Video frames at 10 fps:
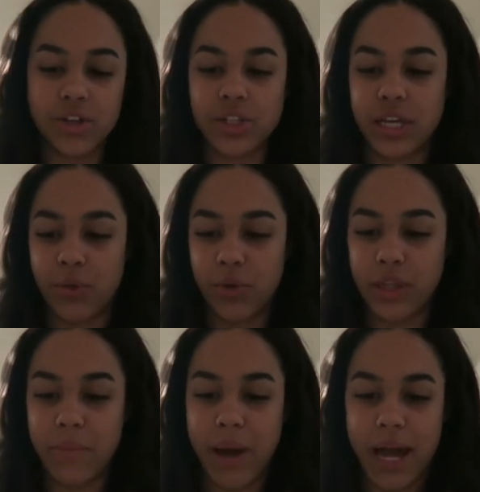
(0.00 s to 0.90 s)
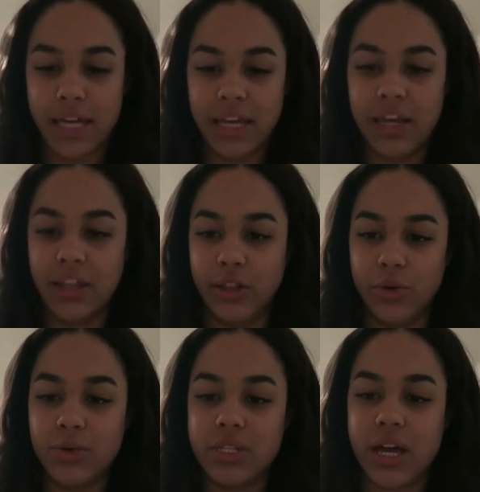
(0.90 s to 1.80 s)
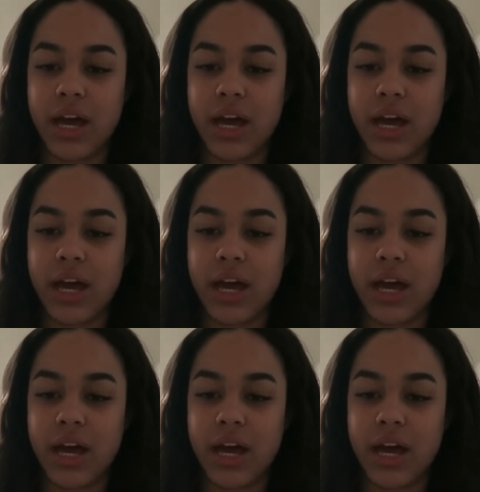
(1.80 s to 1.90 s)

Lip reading: just like really baggy and loose.